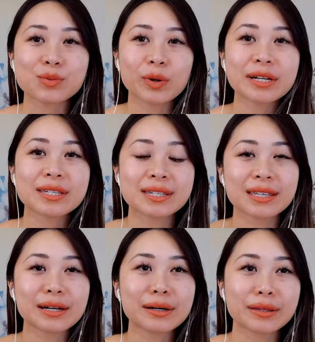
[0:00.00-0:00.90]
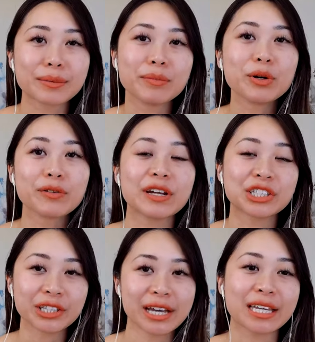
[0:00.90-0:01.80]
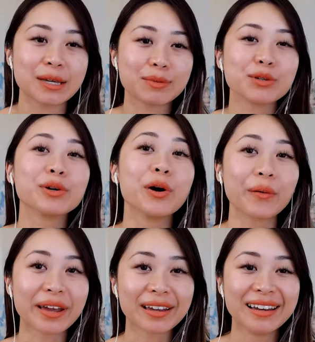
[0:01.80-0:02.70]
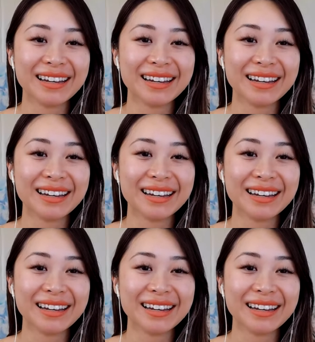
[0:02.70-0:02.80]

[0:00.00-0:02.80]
What is the motivation that keeps you going?